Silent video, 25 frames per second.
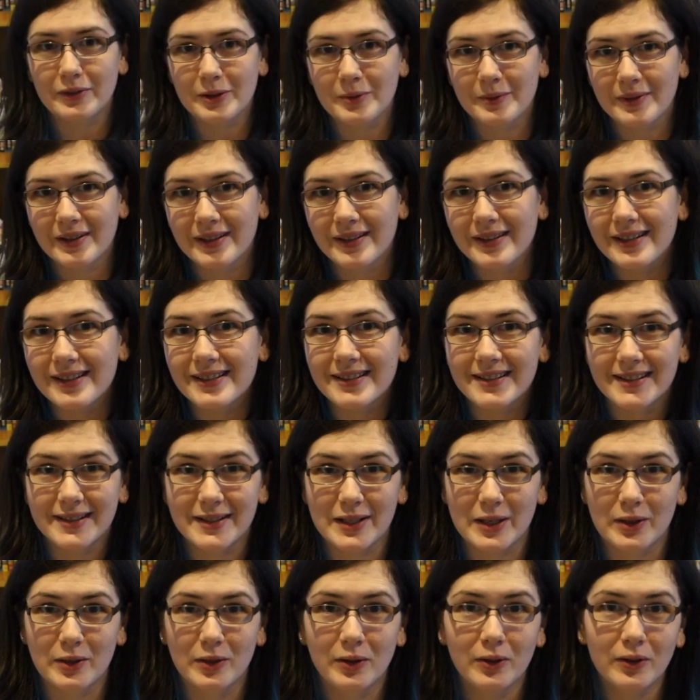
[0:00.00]
everyone, it's
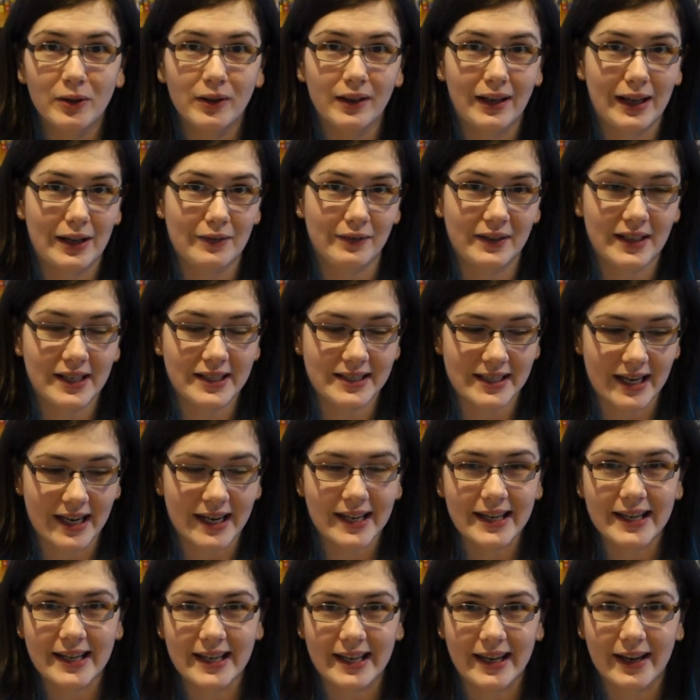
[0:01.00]
Sarah or Lovely
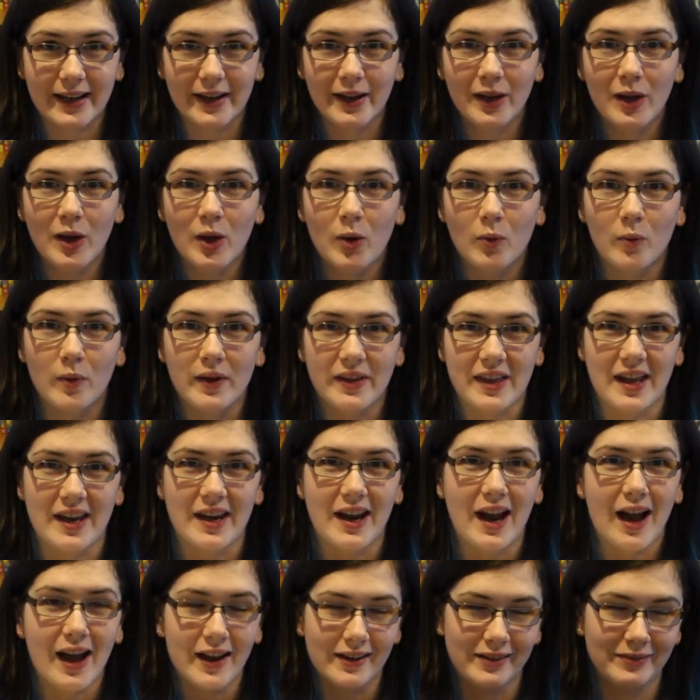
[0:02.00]
Day here with an
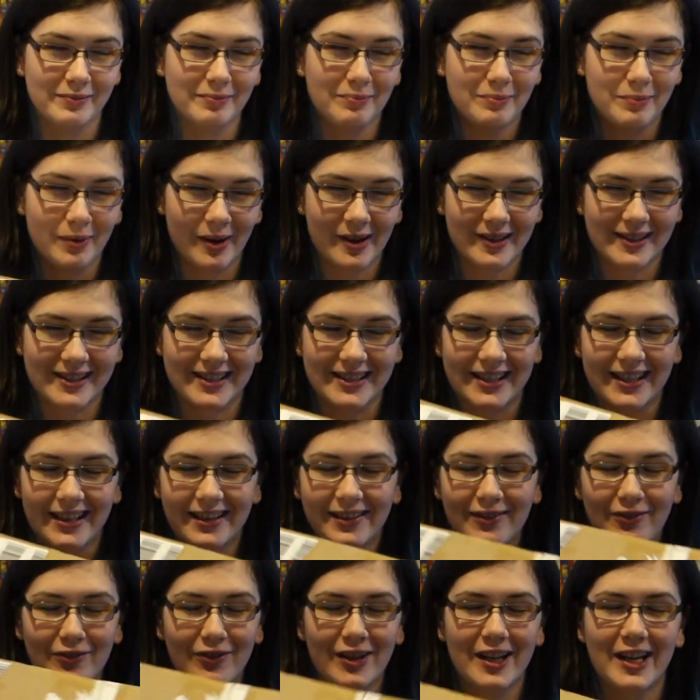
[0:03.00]

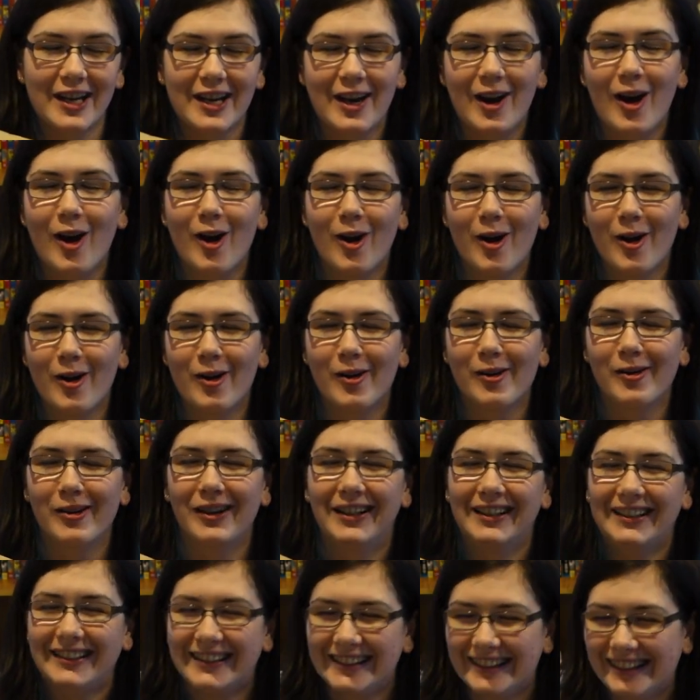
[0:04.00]
unboxing video.
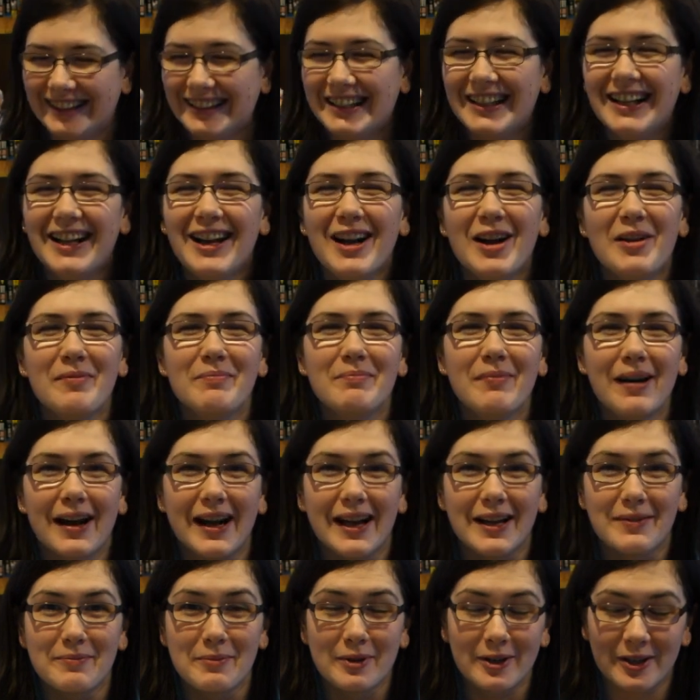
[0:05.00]

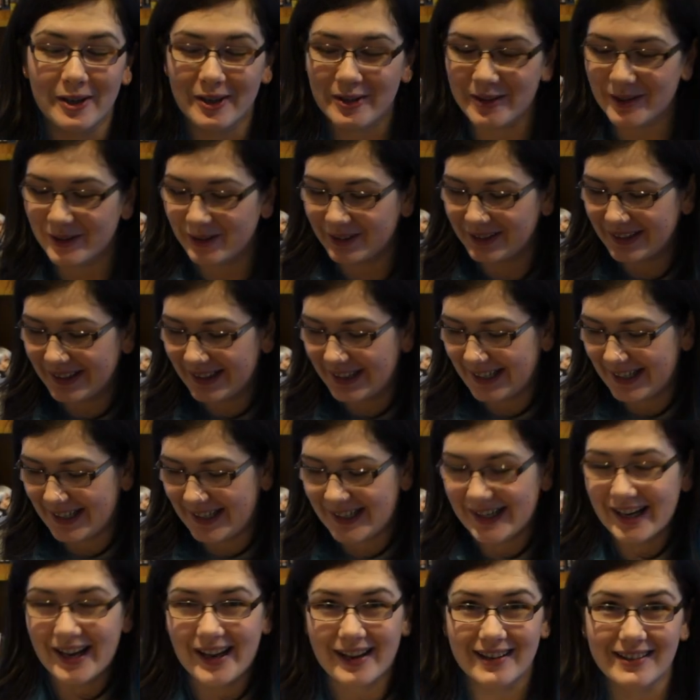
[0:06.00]
My Mirodoll
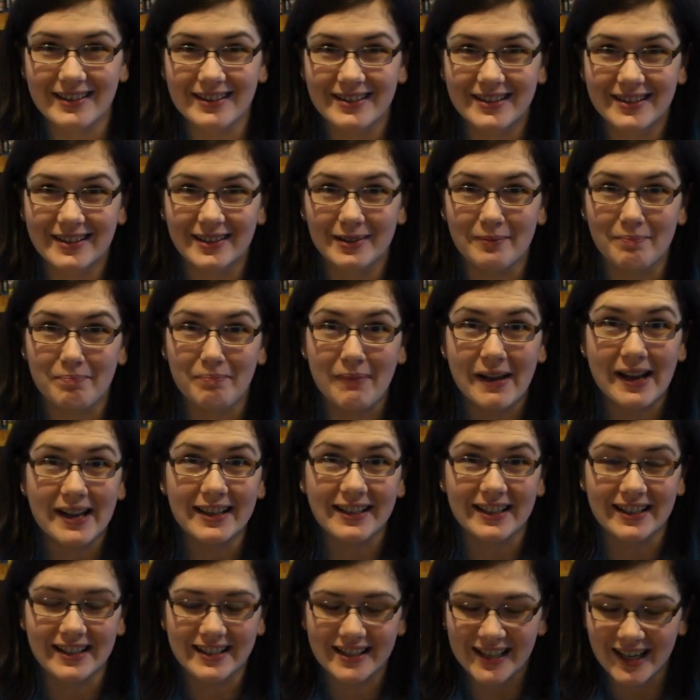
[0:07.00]
Lili has made
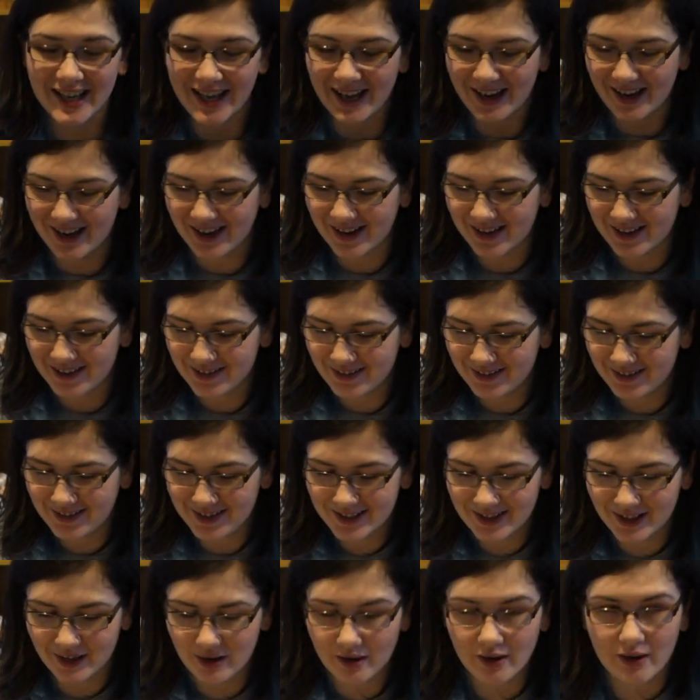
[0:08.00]
it,
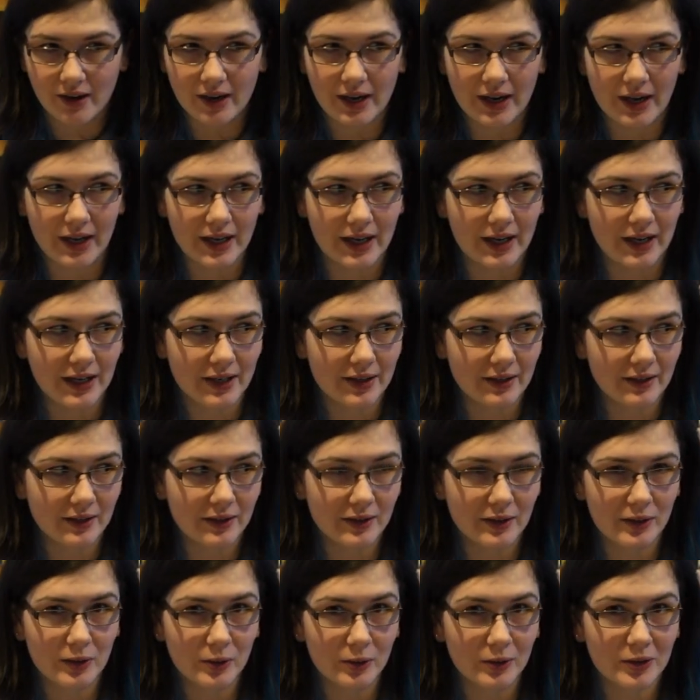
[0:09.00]
and I
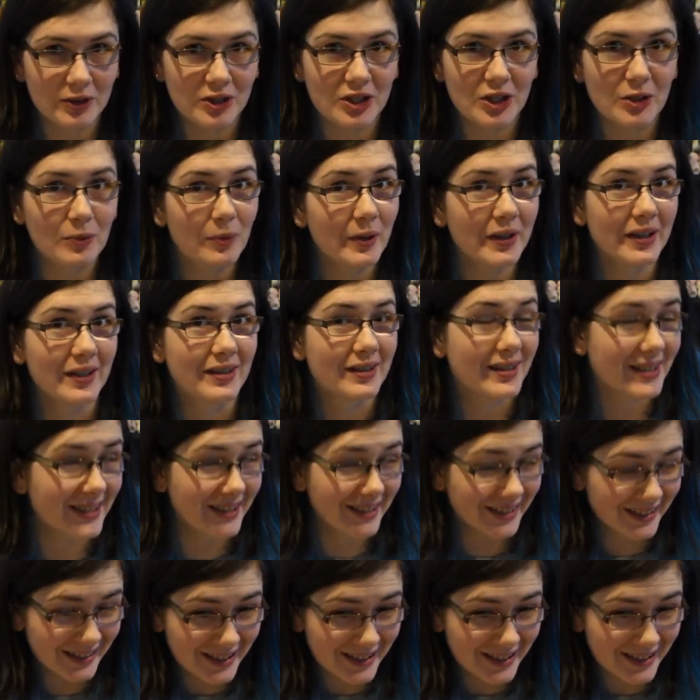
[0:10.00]
thought she wouldn't